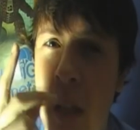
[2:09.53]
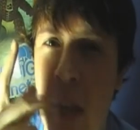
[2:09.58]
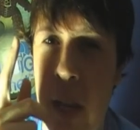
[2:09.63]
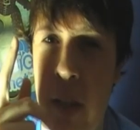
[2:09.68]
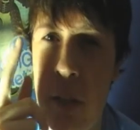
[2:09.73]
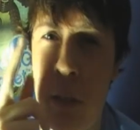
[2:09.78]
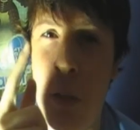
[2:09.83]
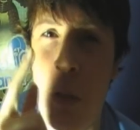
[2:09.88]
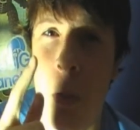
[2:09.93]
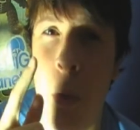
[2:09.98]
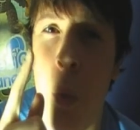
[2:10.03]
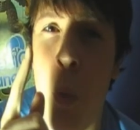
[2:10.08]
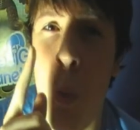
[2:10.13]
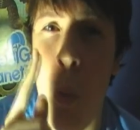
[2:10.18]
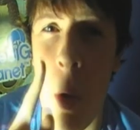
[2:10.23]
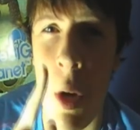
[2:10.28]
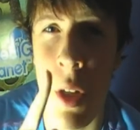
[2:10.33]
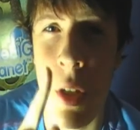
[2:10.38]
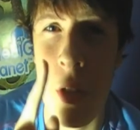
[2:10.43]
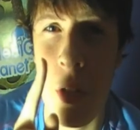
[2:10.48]
tell us
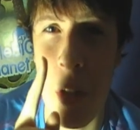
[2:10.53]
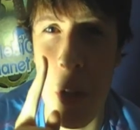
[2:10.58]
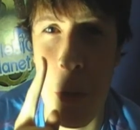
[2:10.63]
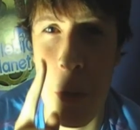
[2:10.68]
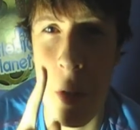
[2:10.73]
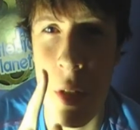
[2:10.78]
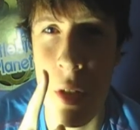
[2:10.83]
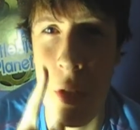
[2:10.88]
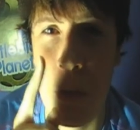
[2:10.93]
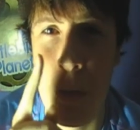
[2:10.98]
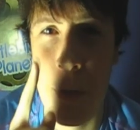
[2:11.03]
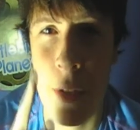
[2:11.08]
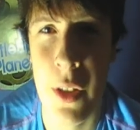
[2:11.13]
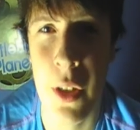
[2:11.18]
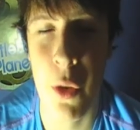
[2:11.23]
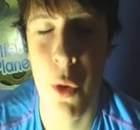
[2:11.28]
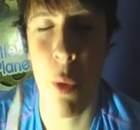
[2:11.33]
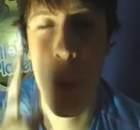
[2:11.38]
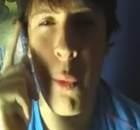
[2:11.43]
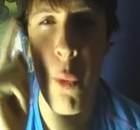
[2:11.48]
one joke in your
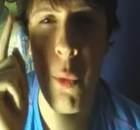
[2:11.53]
video.